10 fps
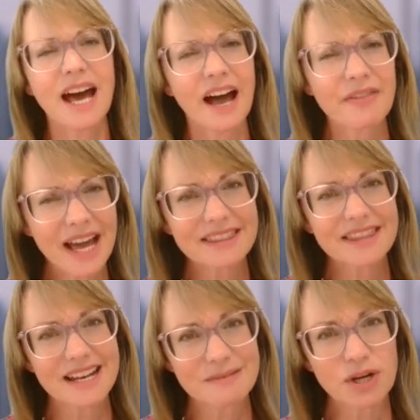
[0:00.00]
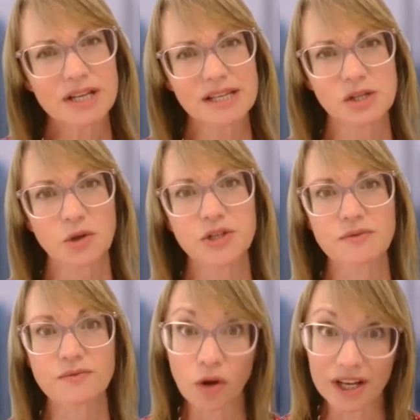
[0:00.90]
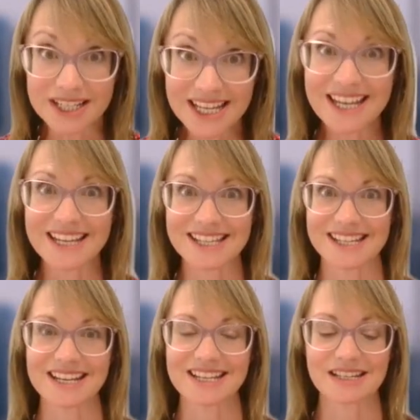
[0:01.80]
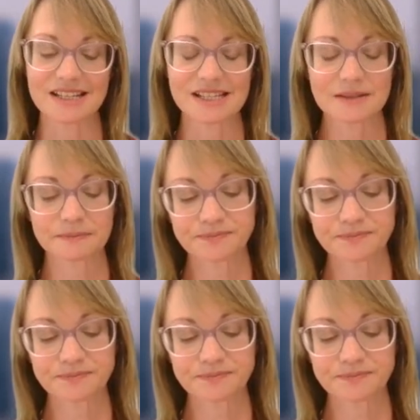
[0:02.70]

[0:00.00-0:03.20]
And that then brings us on to volunteer status.